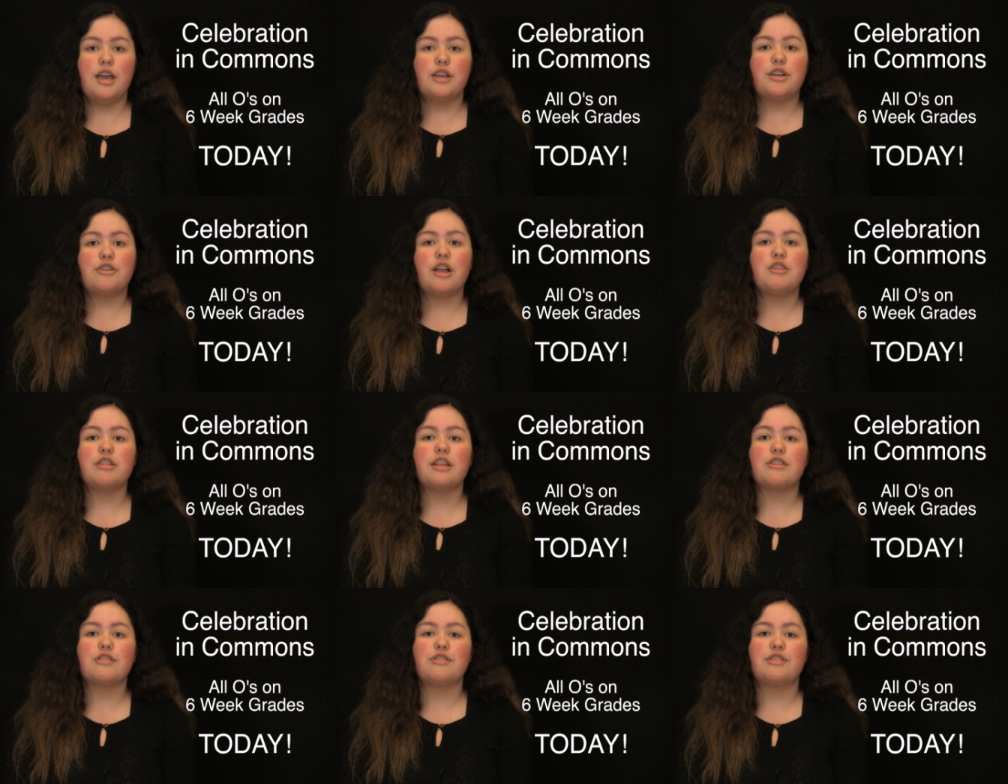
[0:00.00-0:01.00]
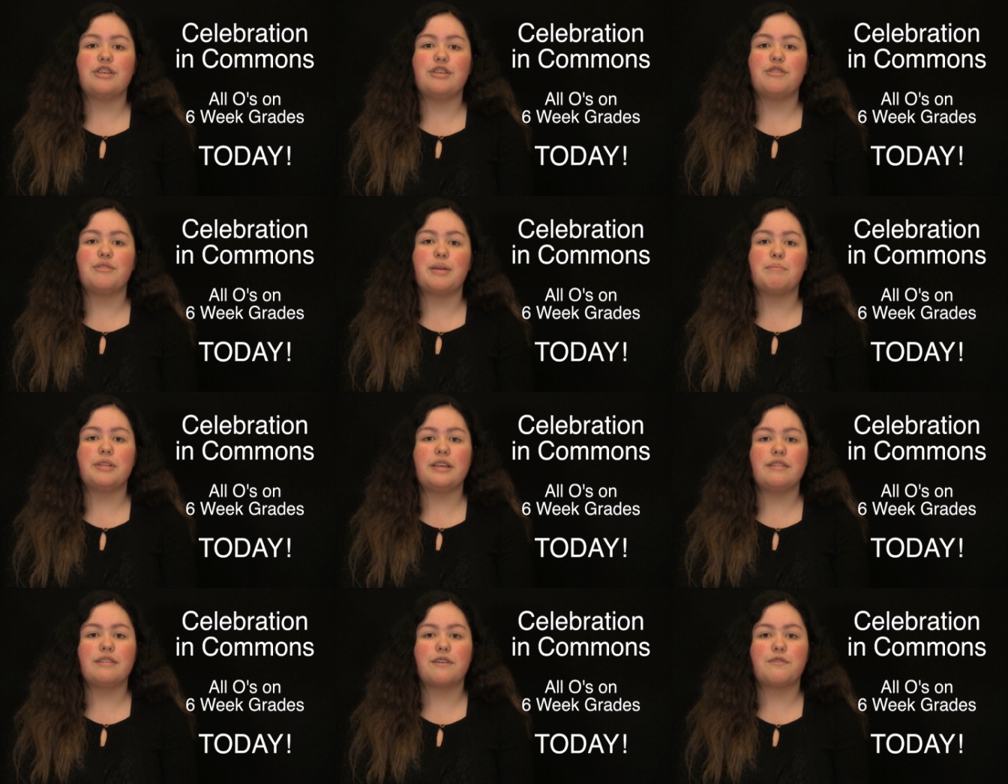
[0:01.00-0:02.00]
Congratulations to you, and
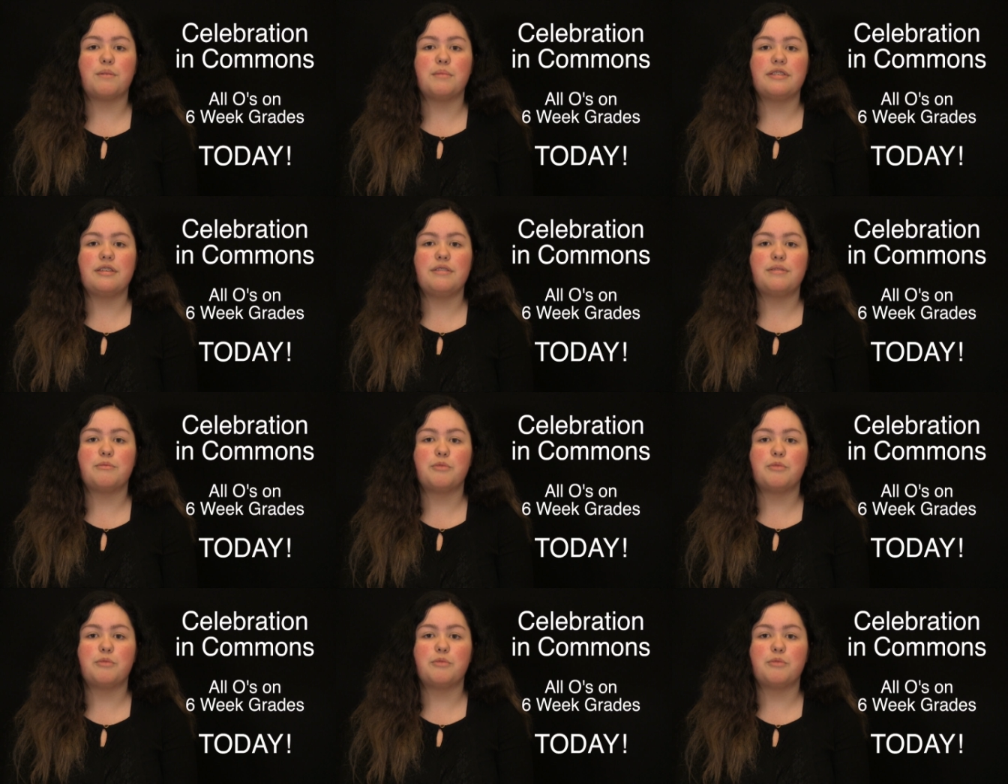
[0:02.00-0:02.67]
please look for Mrs.